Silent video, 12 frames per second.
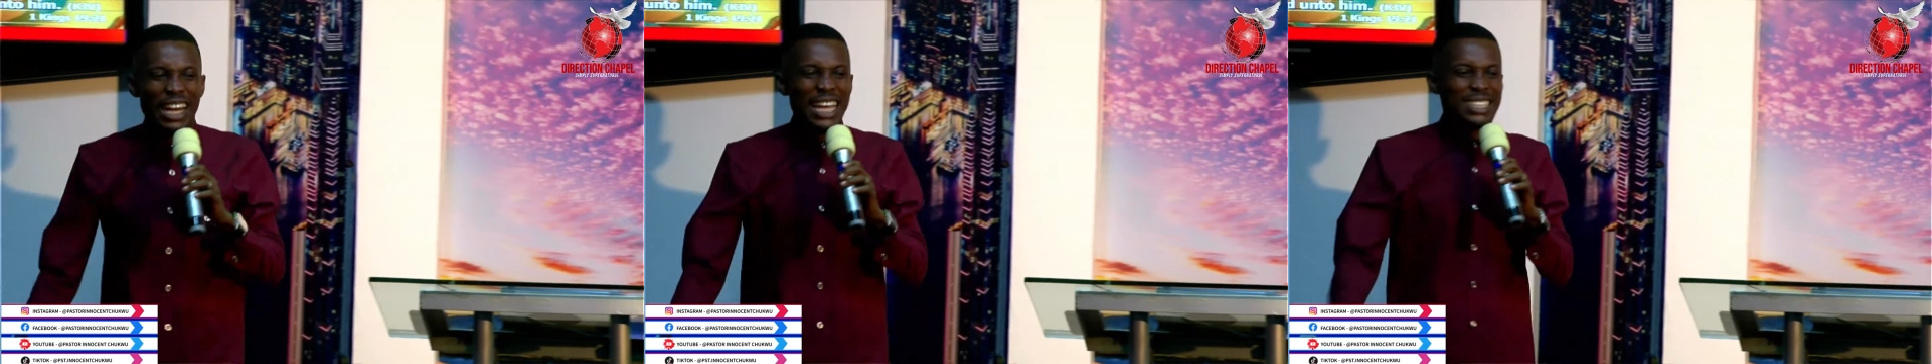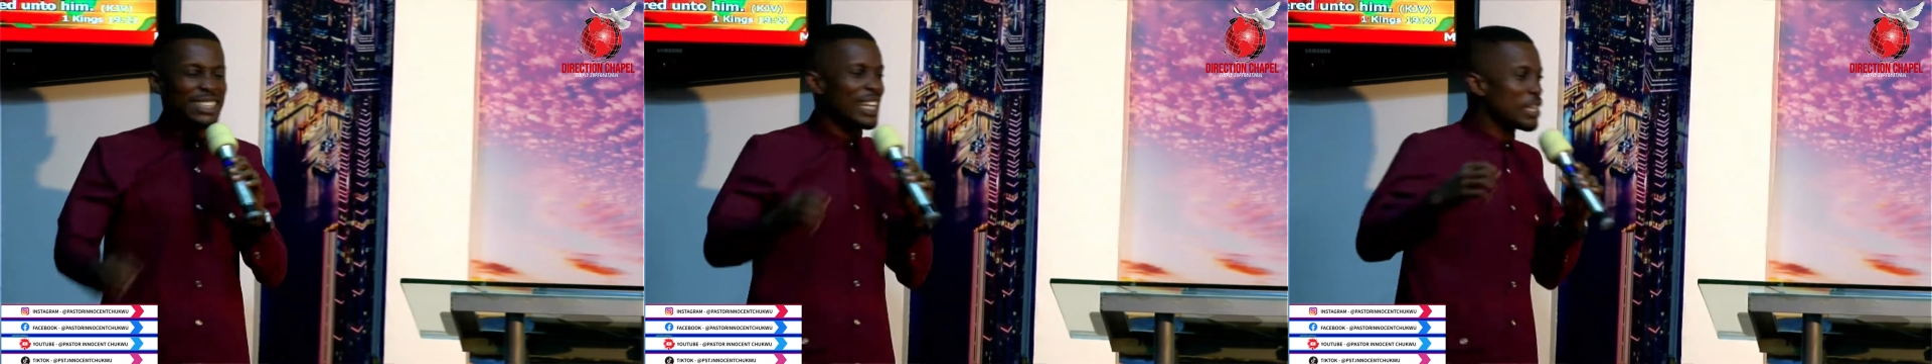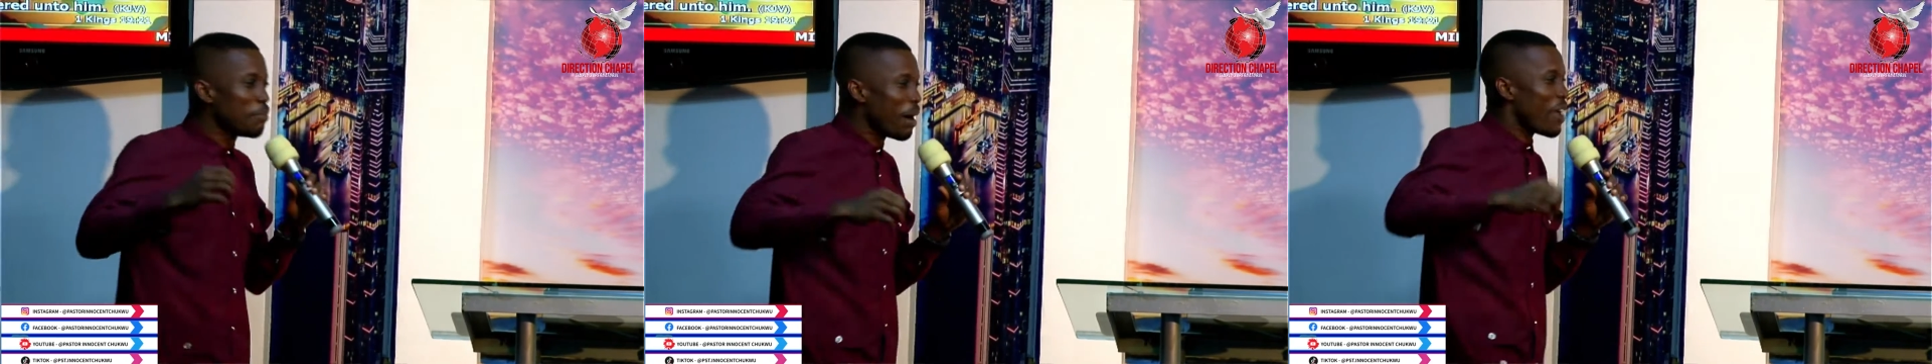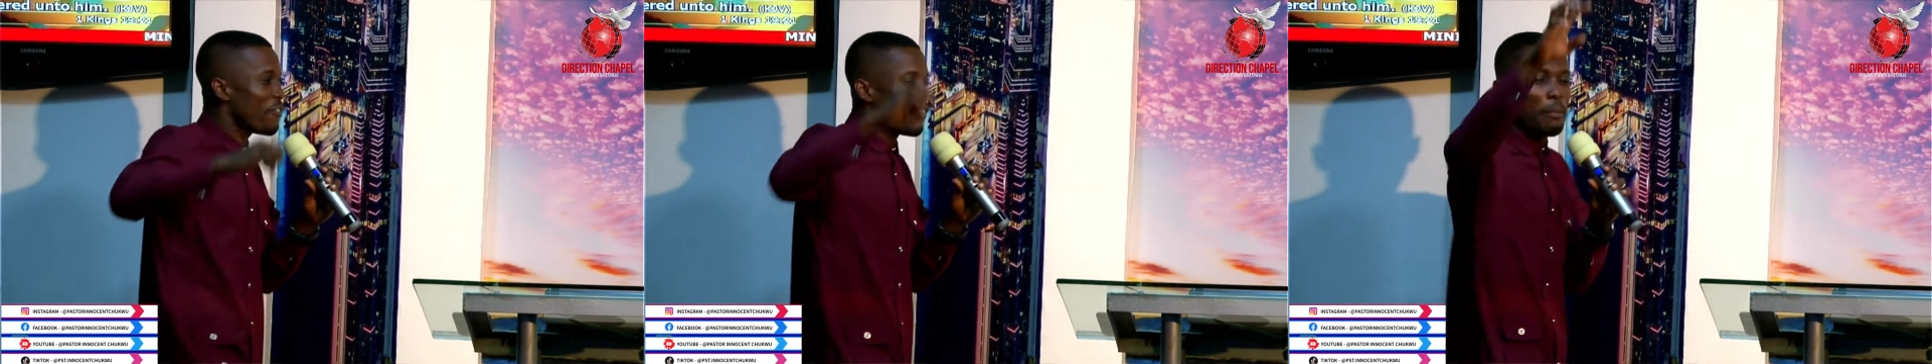lasted in
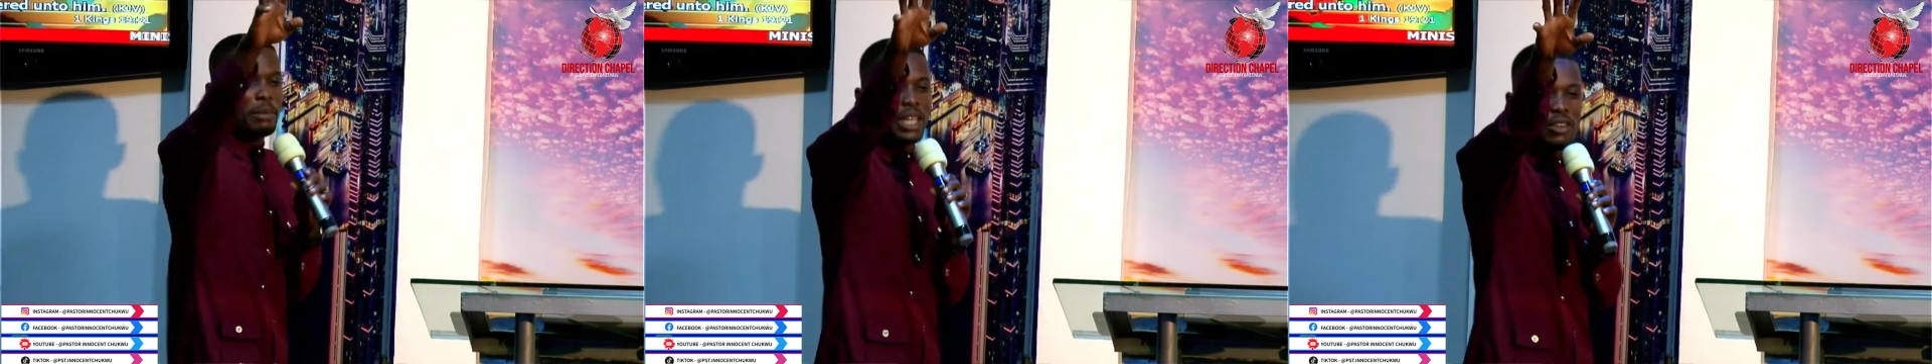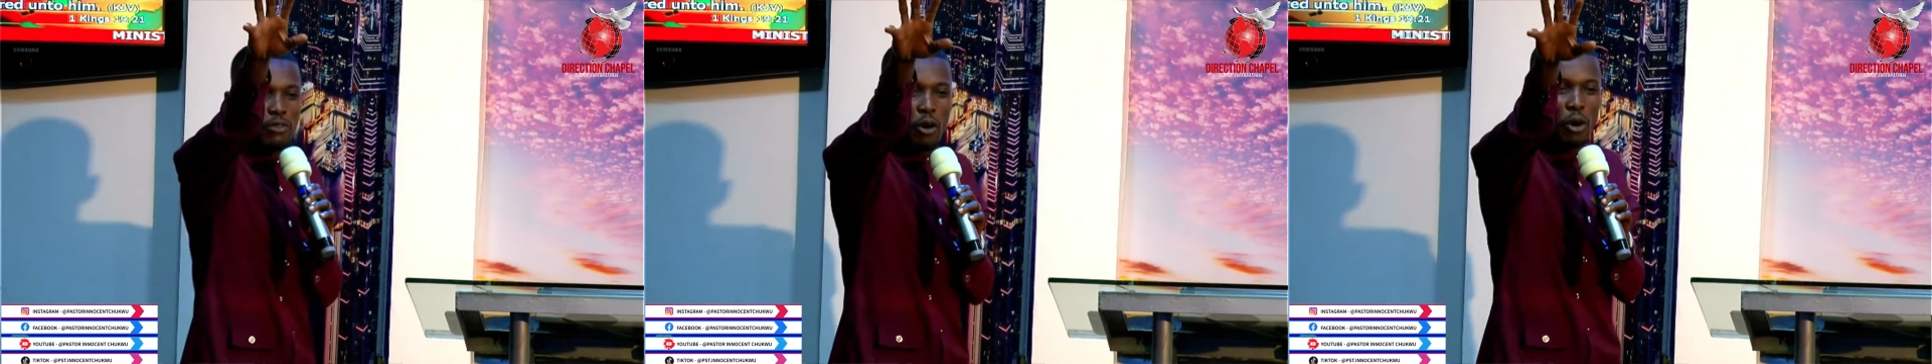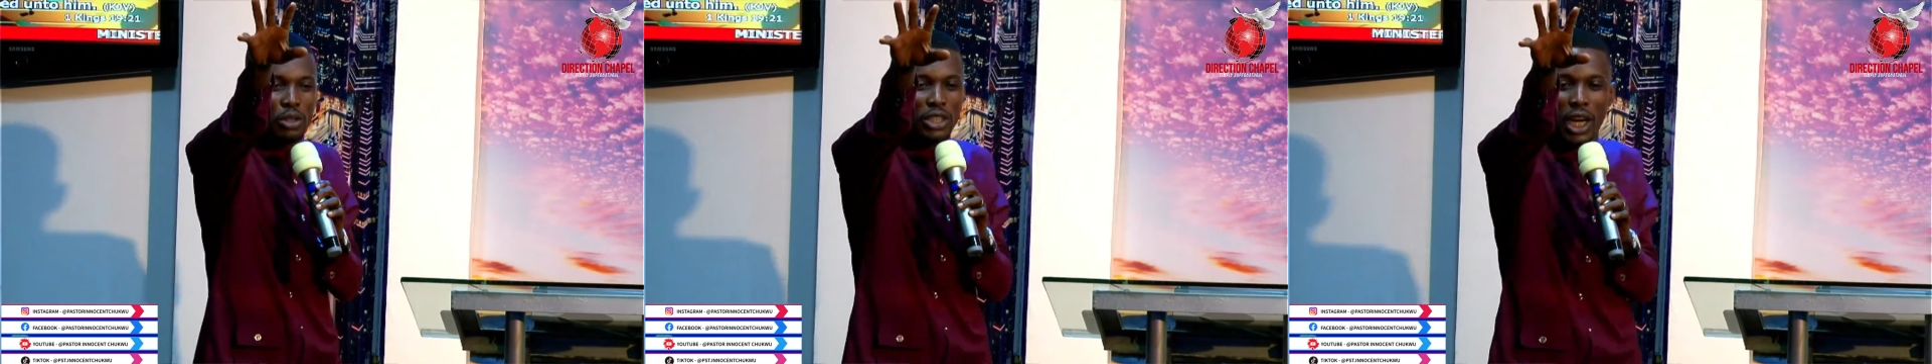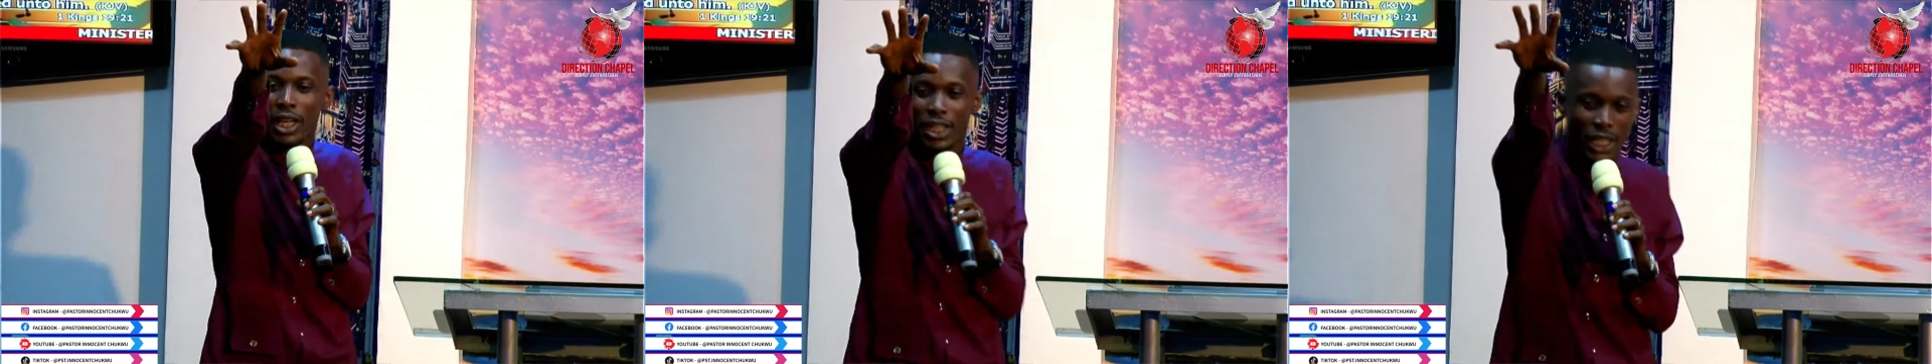my family for
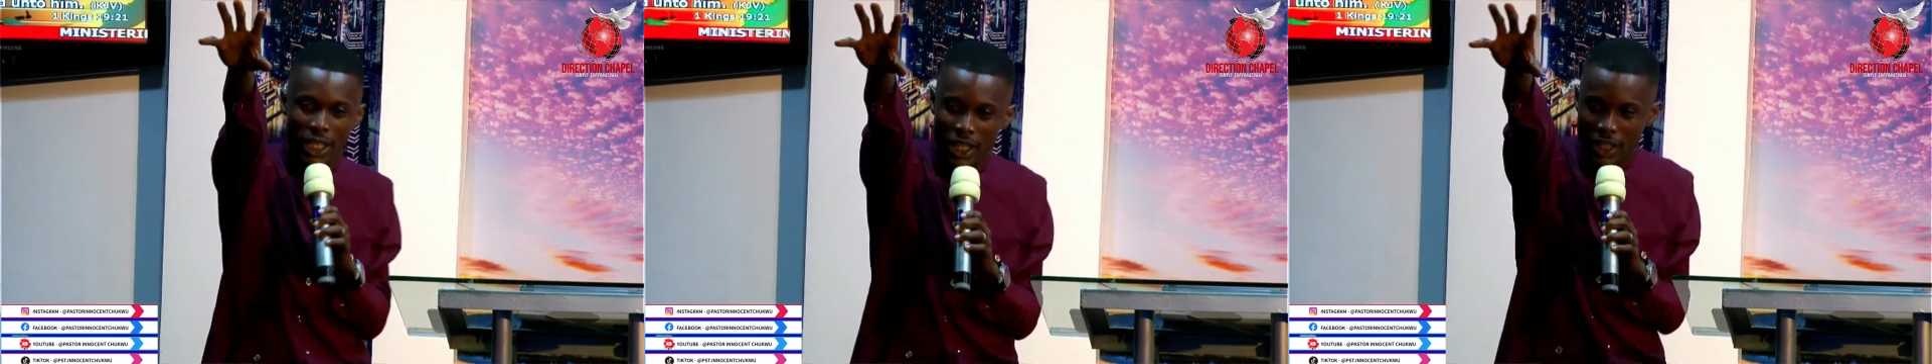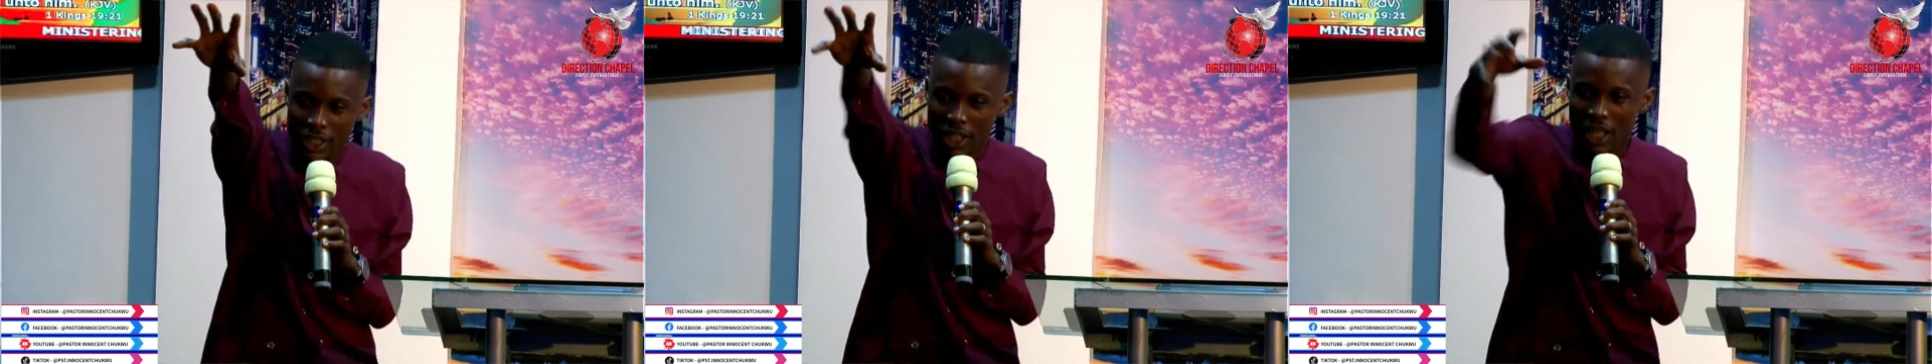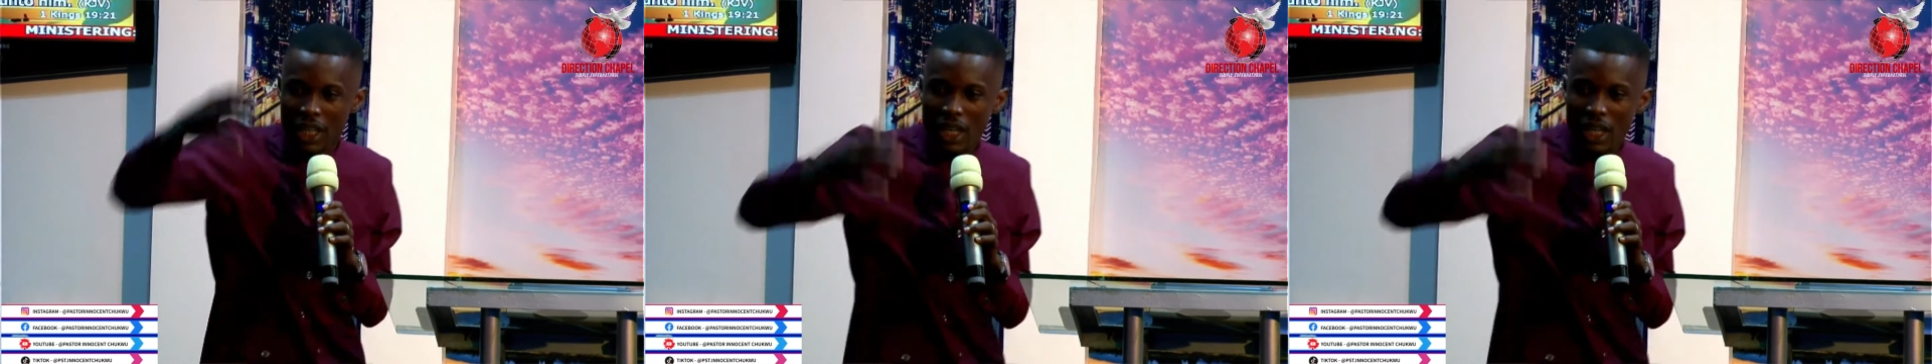100 years,